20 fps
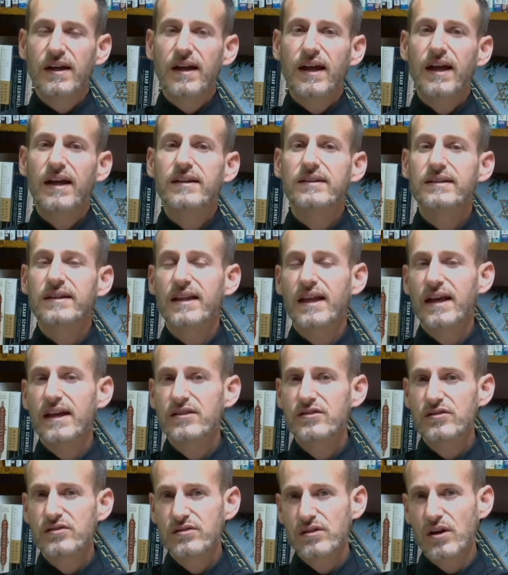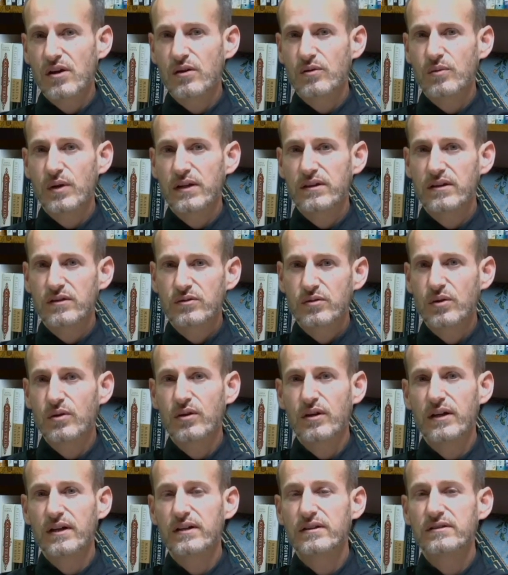and less so when the
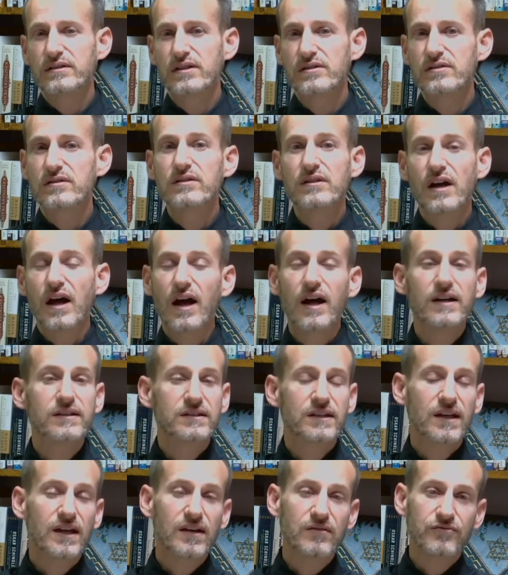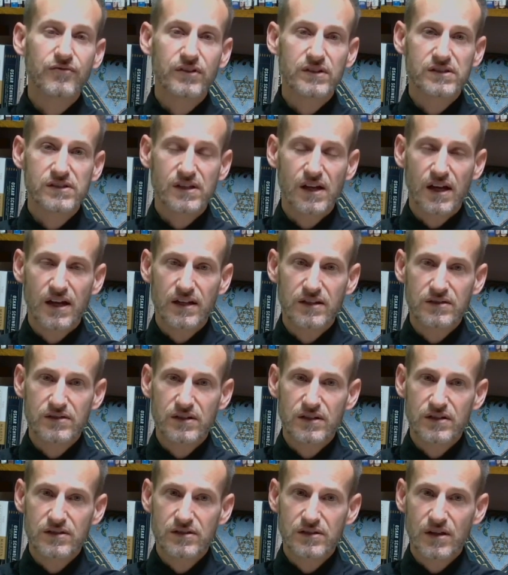Torah does not
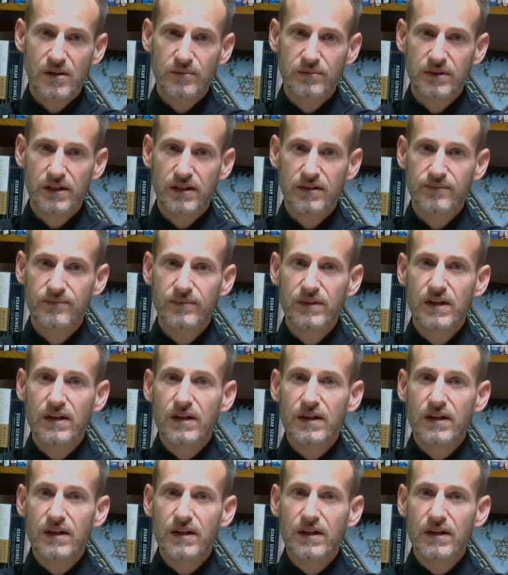emphasize something.